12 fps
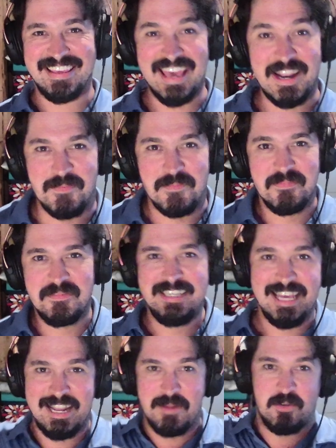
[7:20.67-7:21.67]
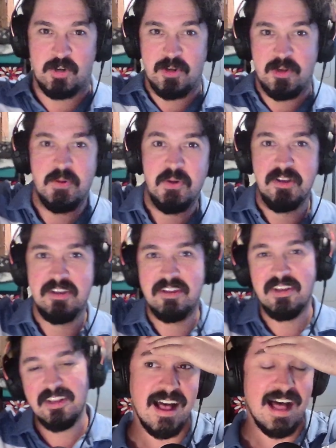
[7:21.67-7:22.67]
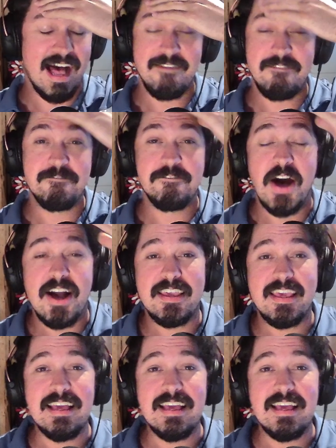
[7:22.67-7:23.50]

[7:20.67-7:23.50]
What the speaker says: him, crew. I fucking